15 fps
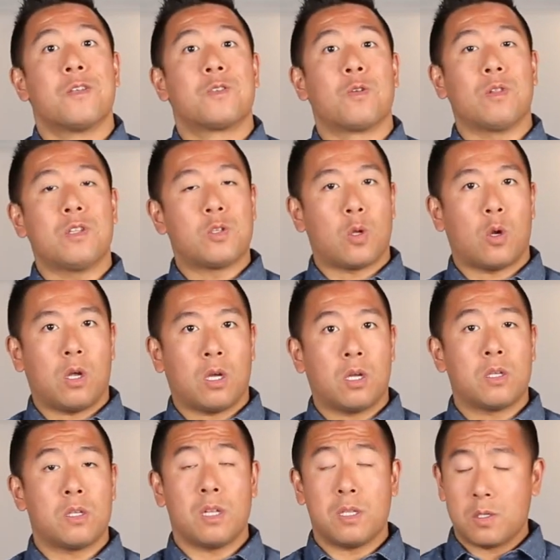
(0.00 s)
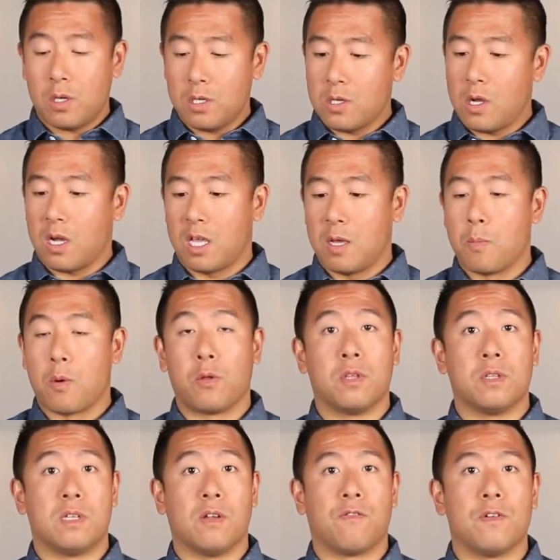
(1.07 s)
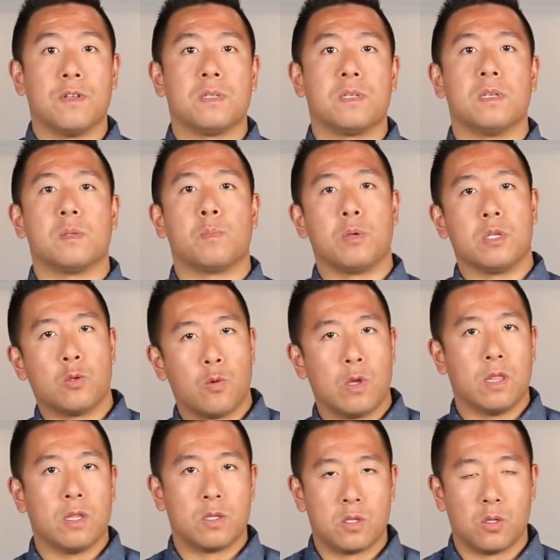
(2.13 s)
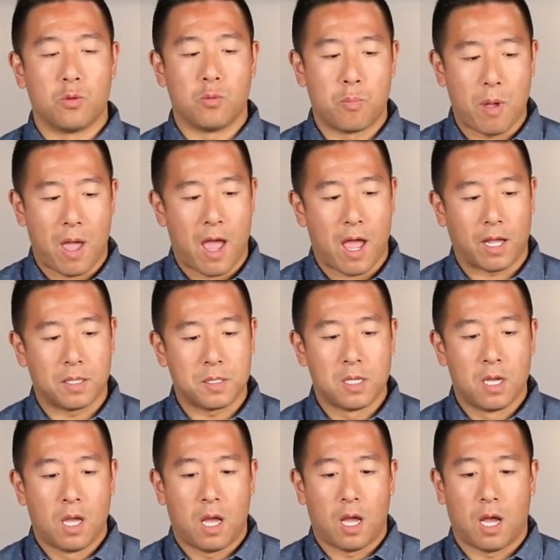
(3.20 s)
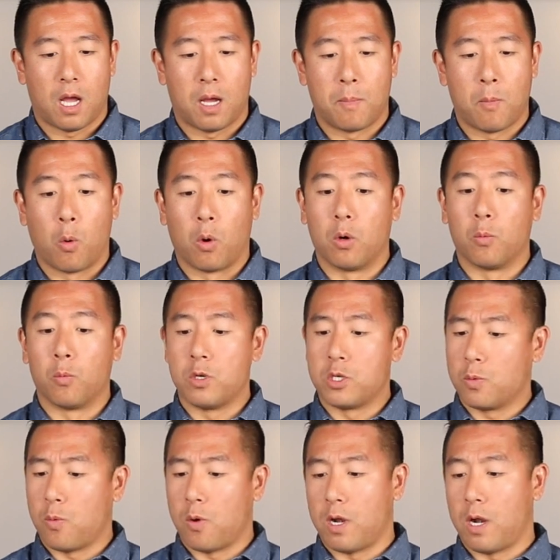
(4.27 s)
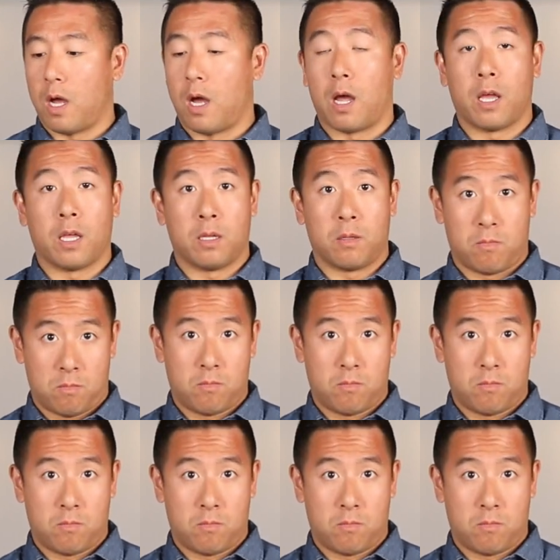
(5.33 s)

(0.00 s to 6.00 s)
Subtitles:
So let's start talking about the differences between the two bags, or which one I